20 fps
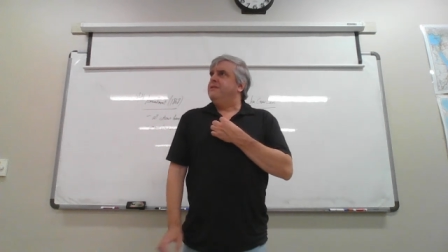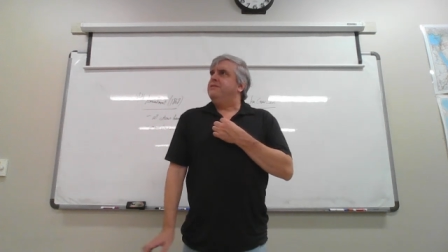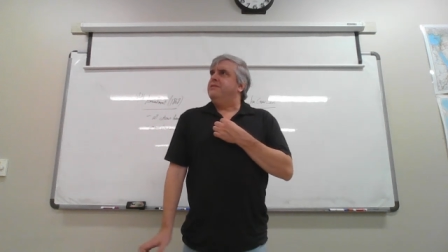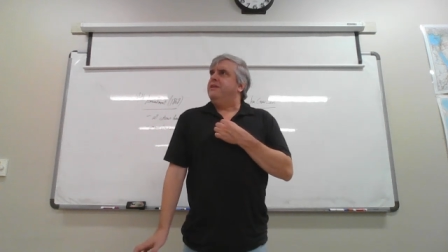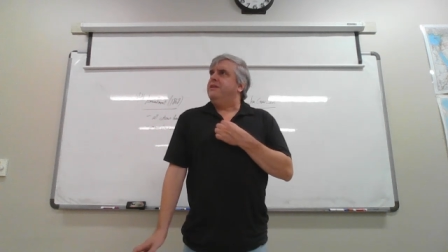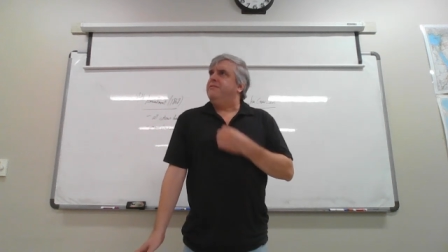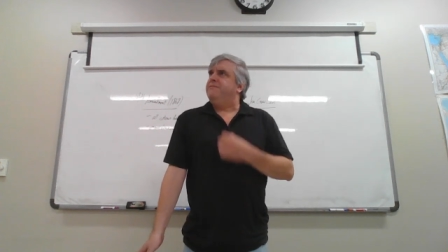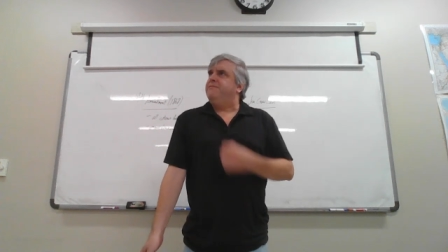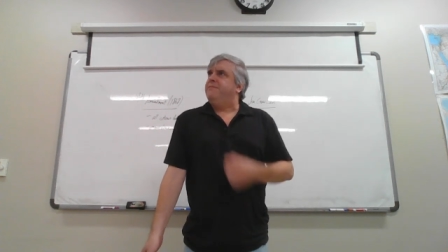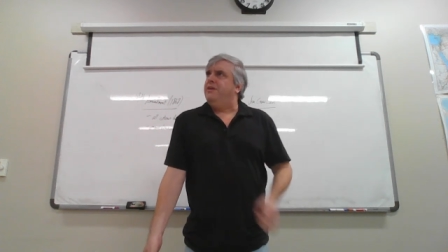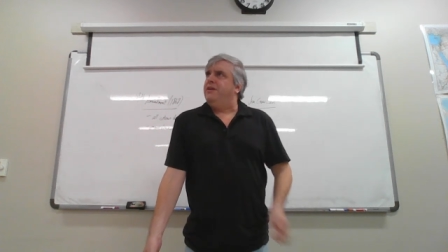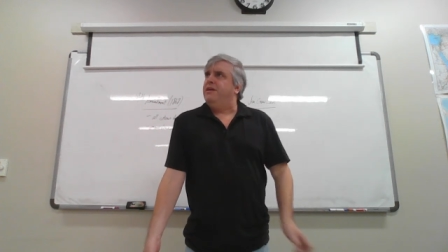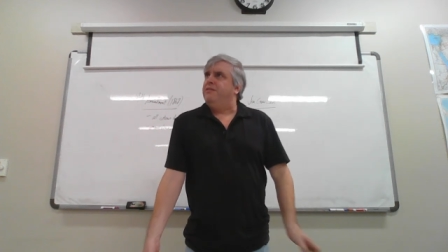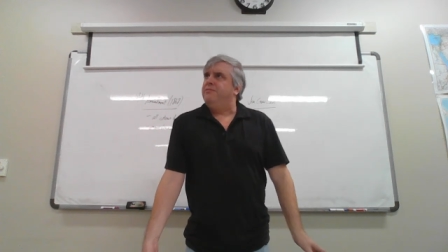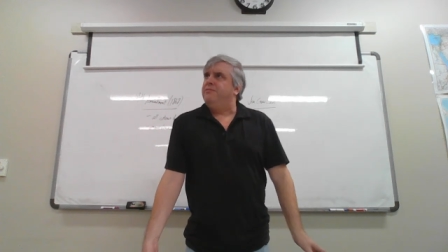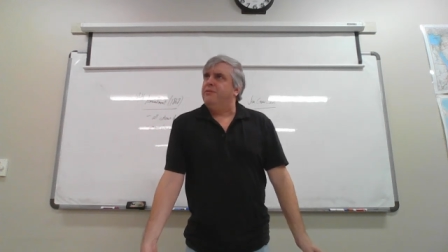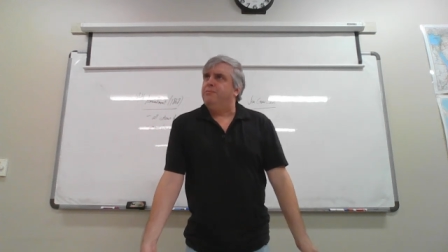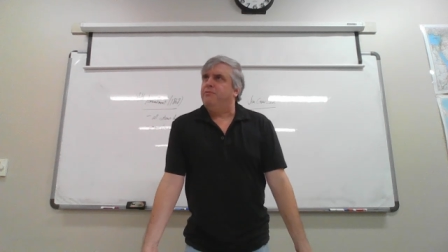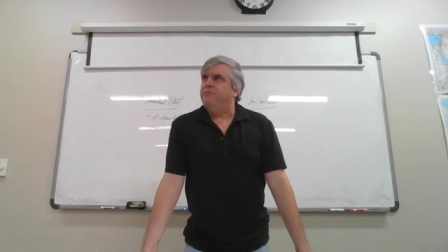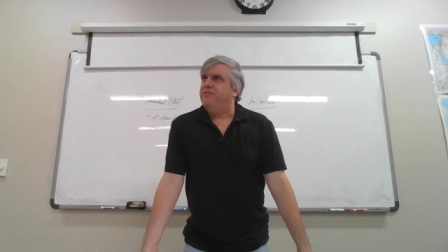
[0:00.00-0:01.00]

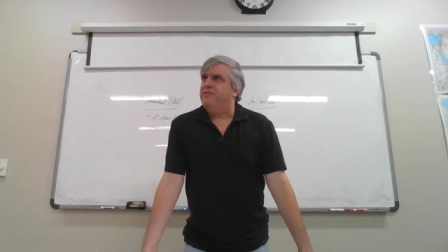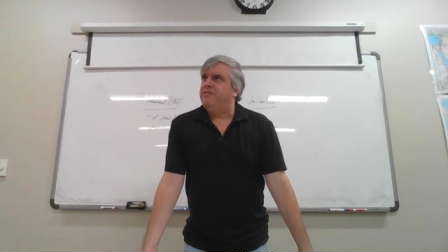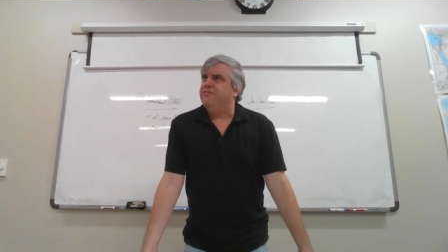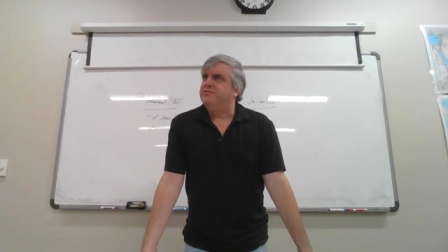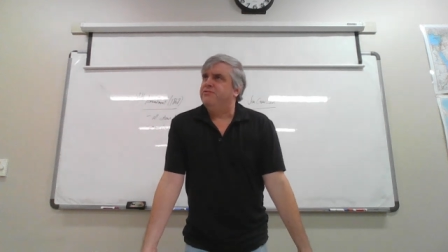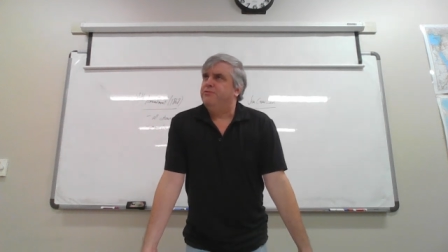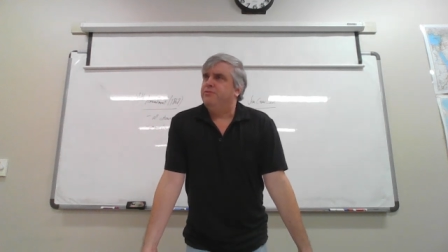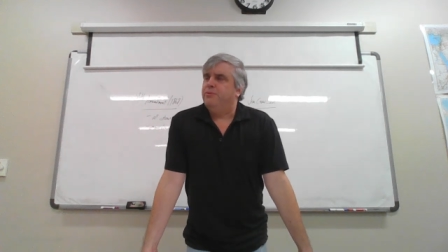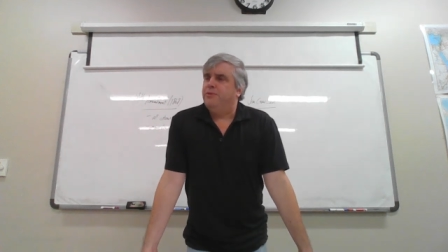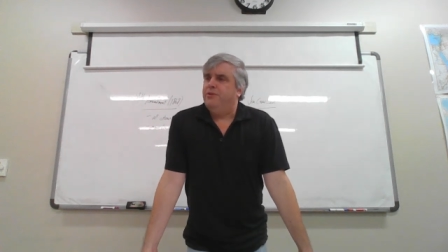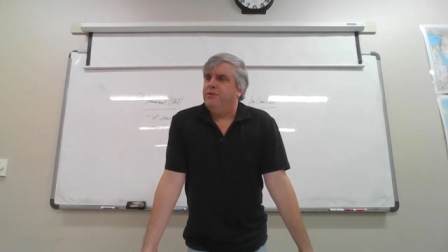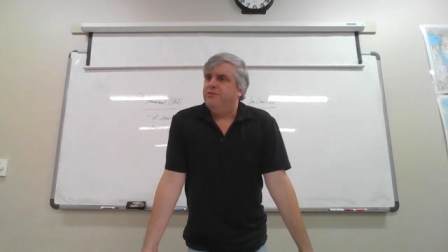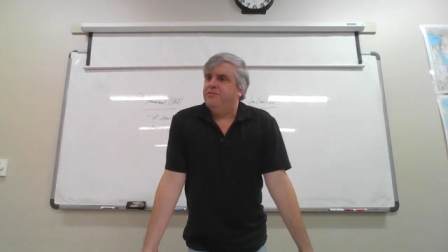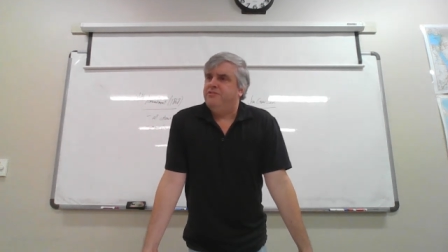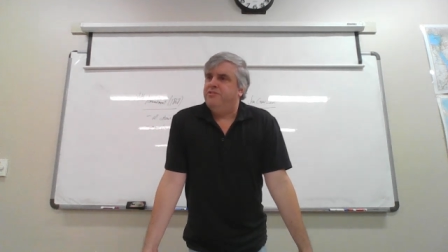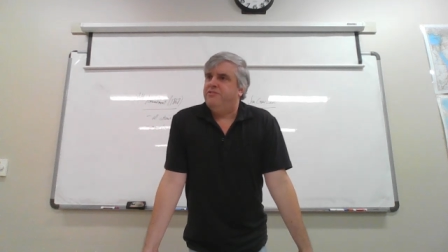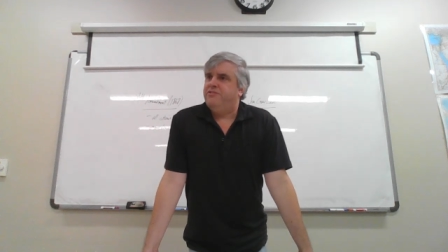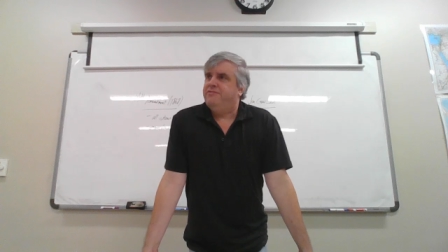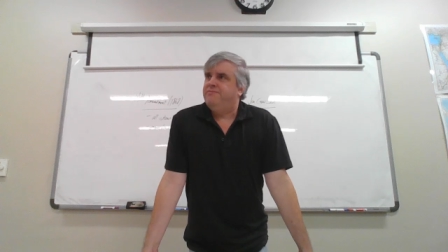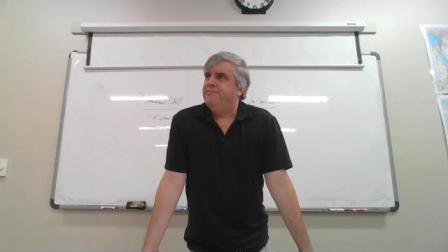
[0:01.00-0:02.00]
dignified, very professional
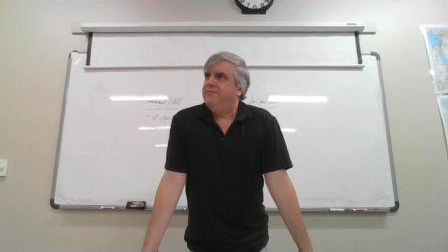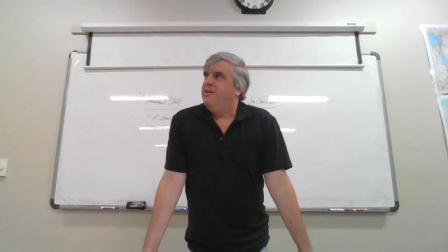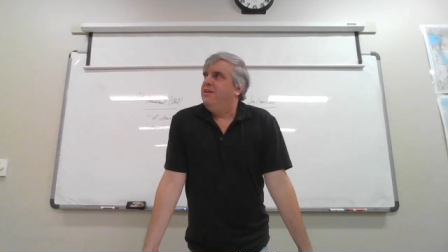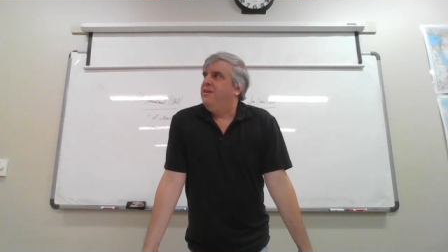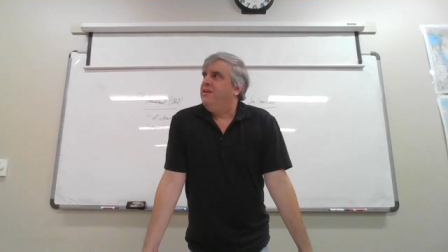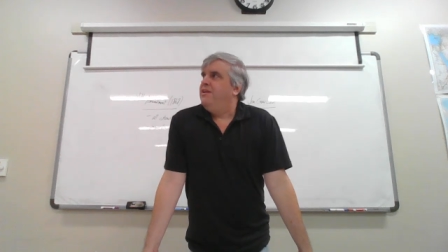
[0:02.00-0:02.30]
dress, just